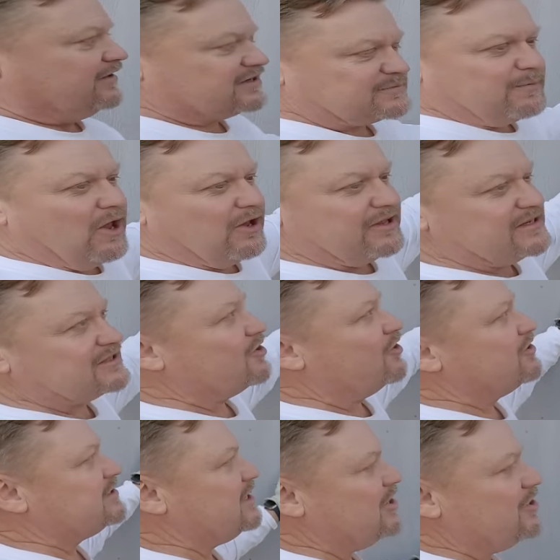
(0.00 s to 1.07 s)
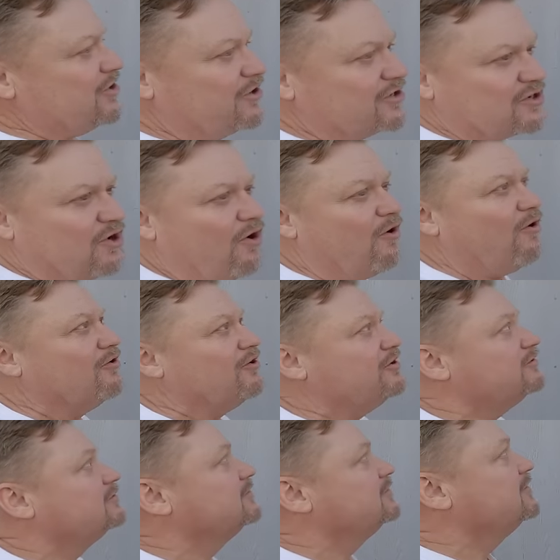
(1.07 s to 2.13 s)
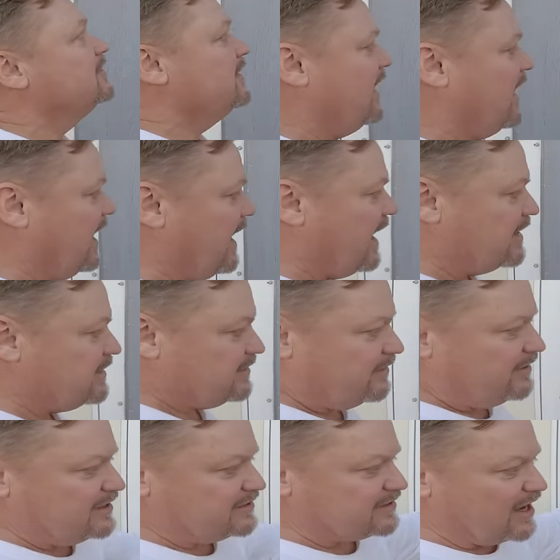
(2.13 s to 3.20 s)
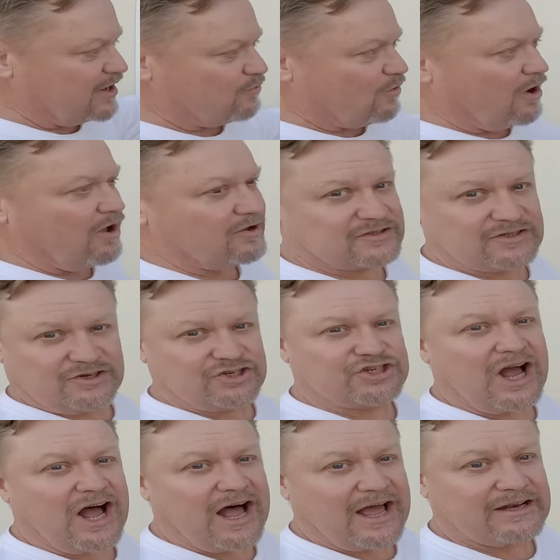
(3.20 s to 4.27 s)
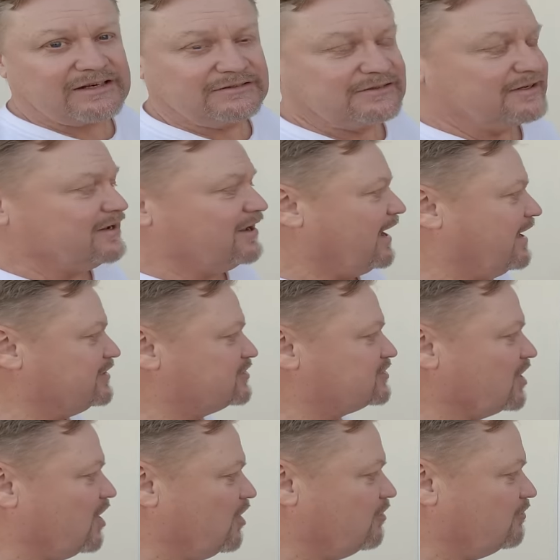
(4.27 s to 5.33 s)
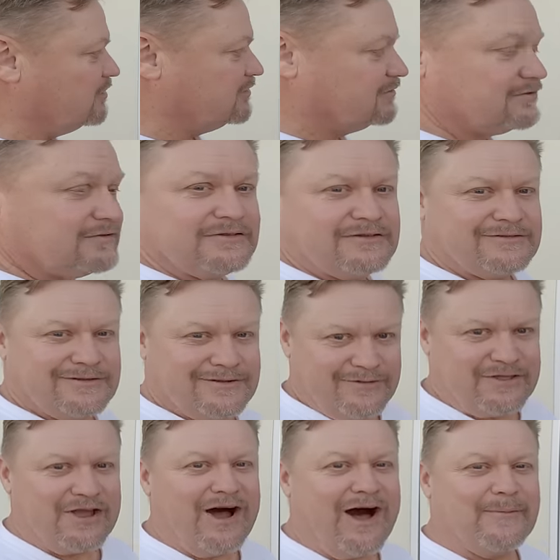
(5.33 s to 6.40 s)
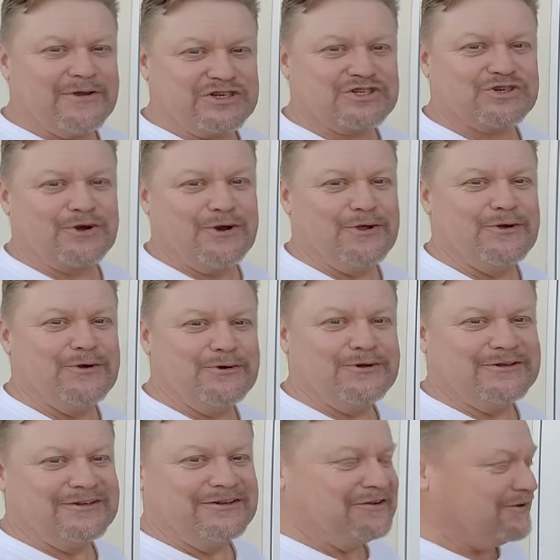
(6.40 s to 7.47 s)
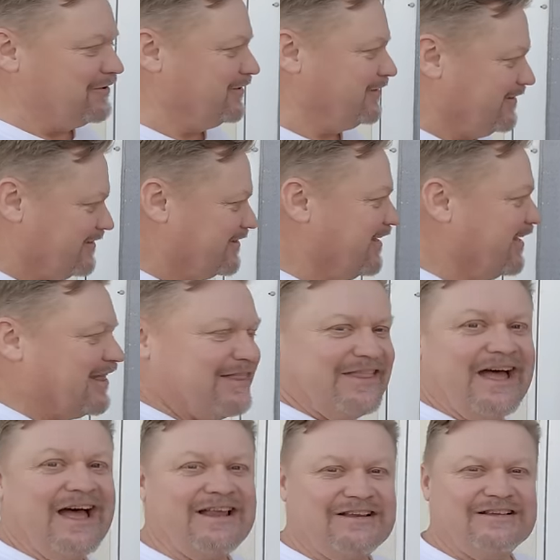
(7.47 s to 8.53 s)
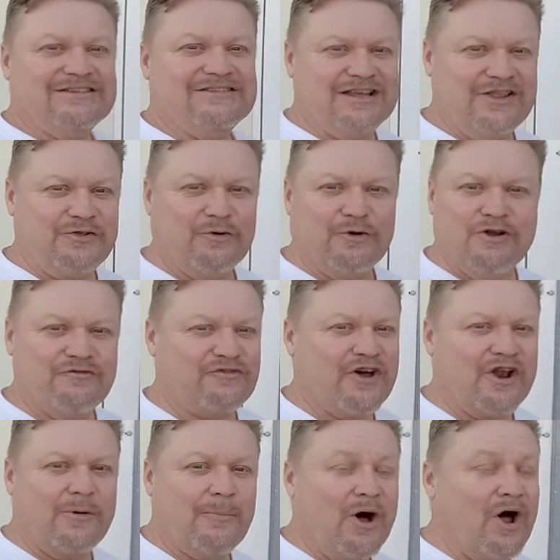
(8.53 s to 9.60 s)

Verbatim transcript: This building's thirteen years old, and these end walls are shot. And so the Amish crew that did the roof on our